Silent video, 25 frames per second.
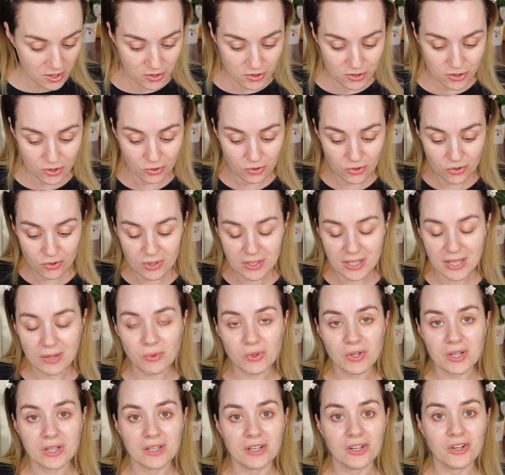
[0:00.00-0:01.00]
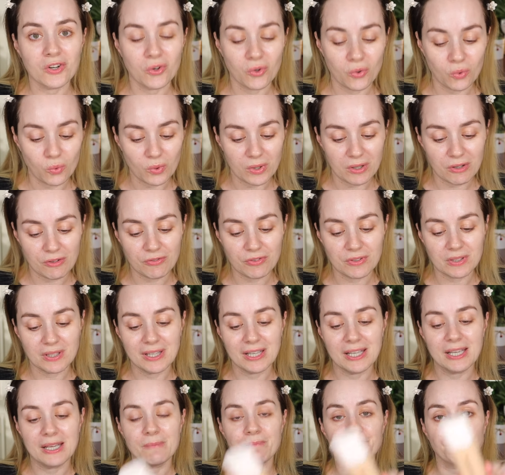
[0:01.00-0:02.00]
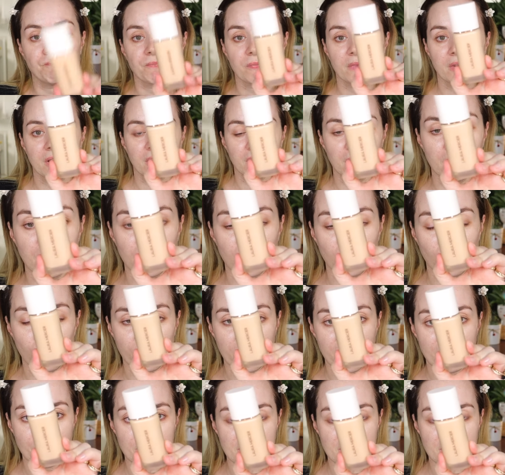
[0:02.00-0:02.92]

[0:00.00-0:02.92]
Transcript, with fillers: So today we're gonna go with the Laura